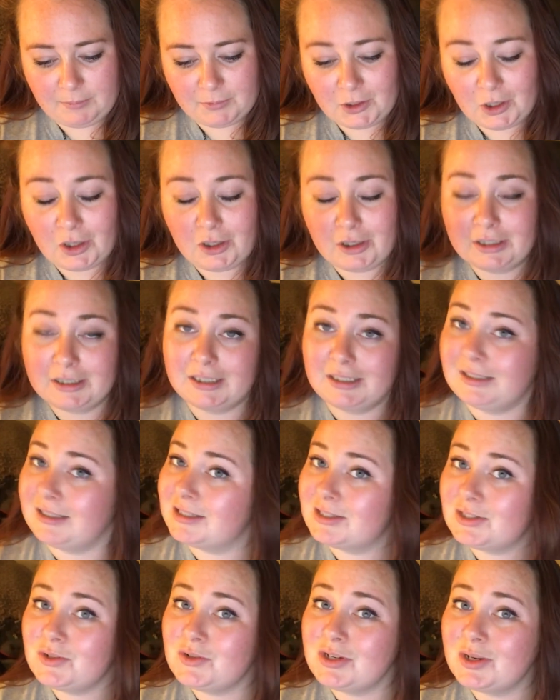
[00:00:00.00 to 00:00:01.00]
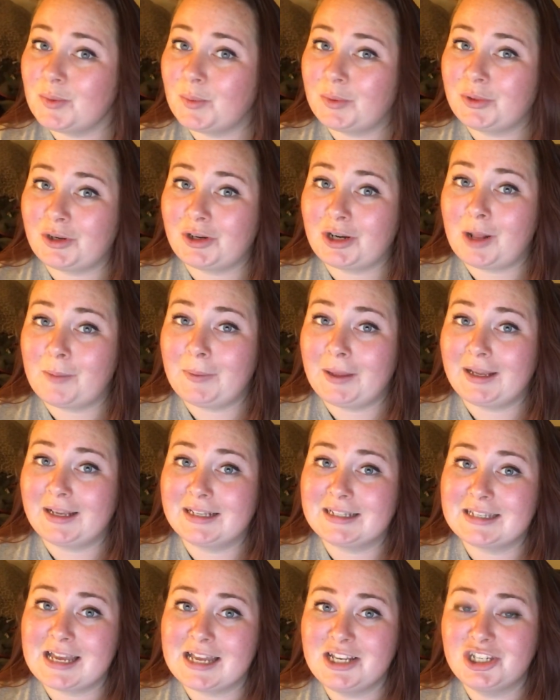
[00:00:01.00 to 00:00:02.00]
Calling on a student when they're not paying
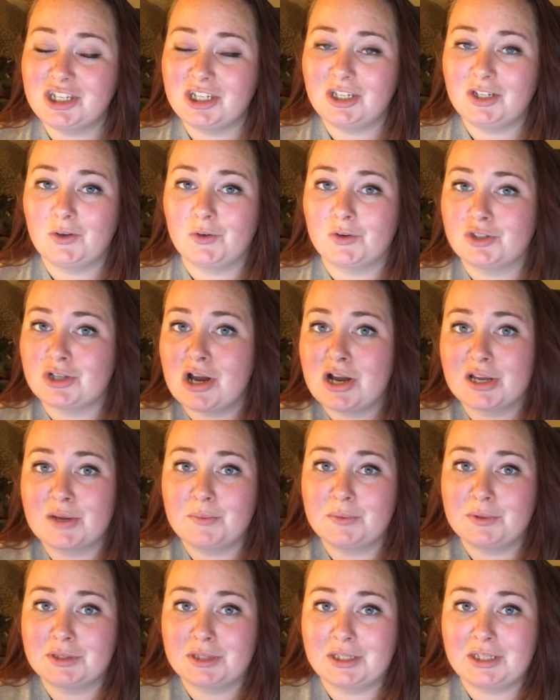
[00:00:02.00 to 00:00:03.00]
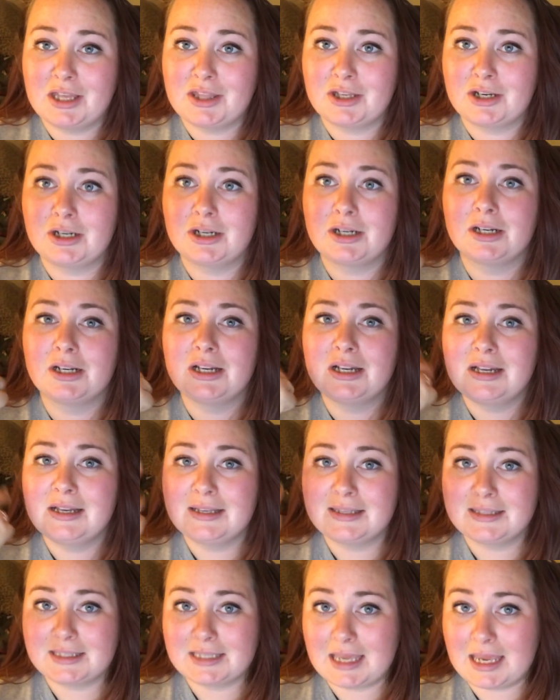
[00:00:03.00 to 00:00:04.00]
attention, or talking with another,
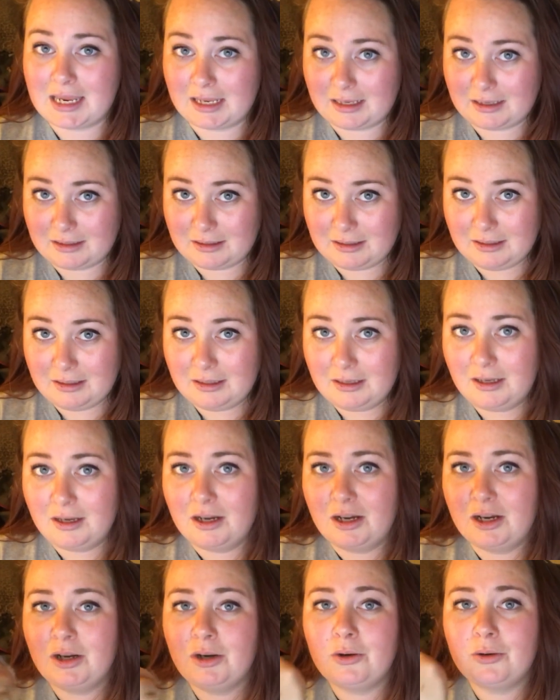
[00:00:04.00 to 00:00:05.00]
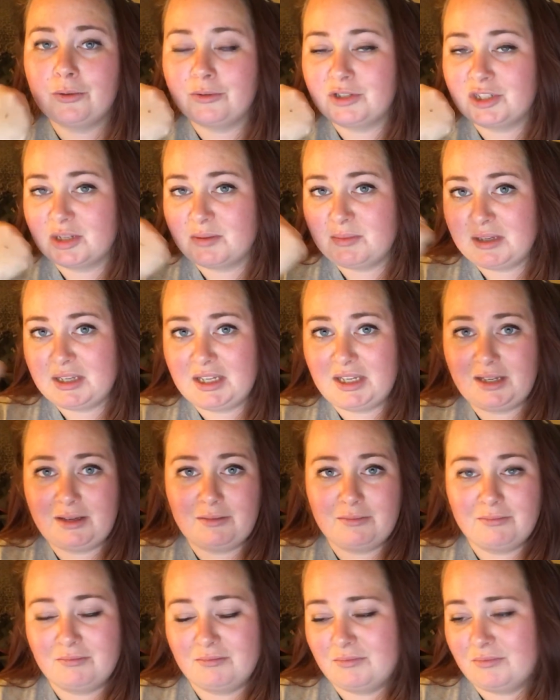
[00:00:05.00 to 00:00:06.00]
saying, oh,
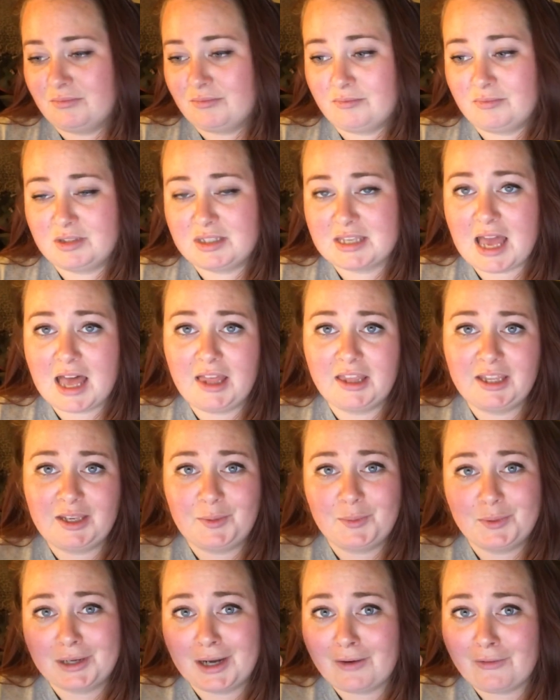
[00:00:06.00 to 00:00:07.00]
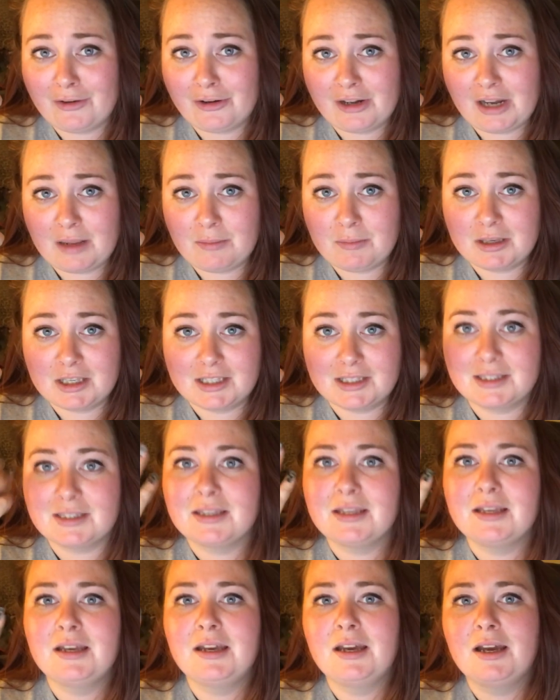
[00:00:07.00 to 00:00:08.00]
Jimmy, Sally, whatever your name is,
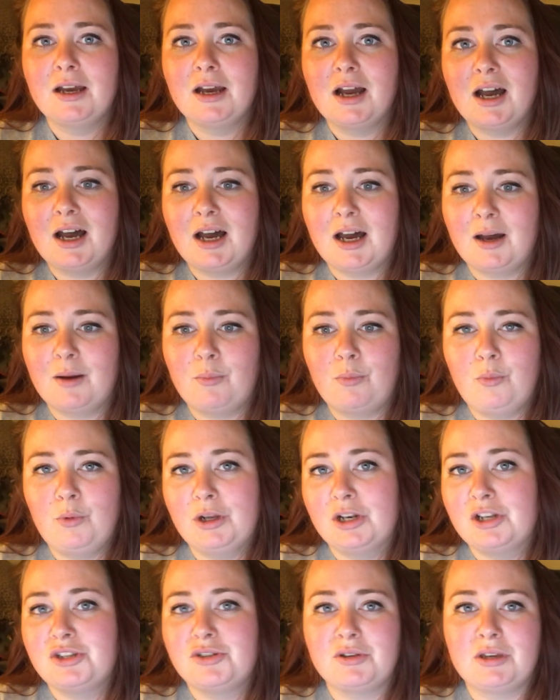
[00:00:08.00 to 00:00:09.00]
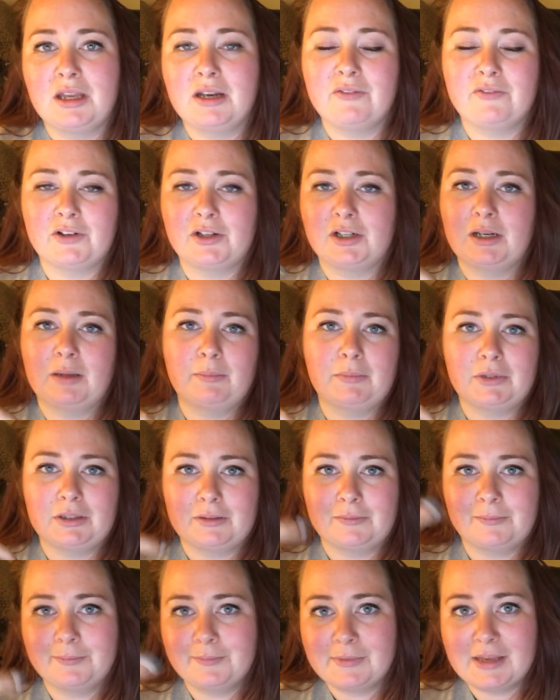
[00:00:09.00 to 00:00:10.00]
what did you get for
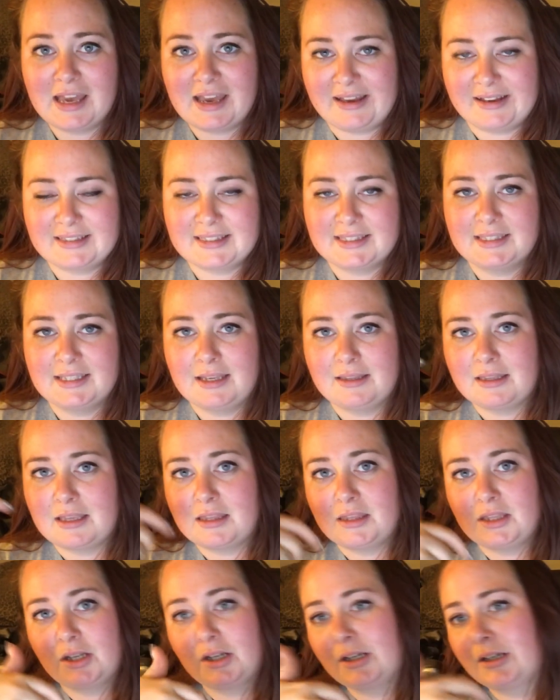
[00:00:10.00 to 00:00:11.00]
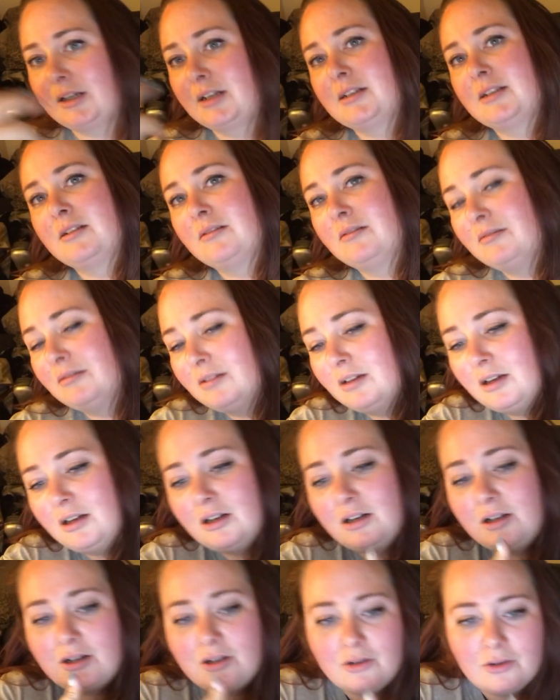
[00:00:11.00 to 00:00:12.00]
number X? And then they're gonna,
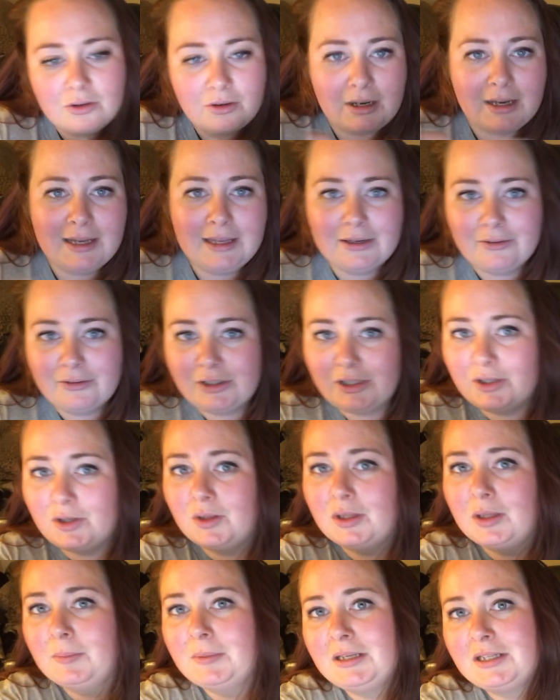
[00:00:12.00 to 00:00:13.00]
oh, I don't know,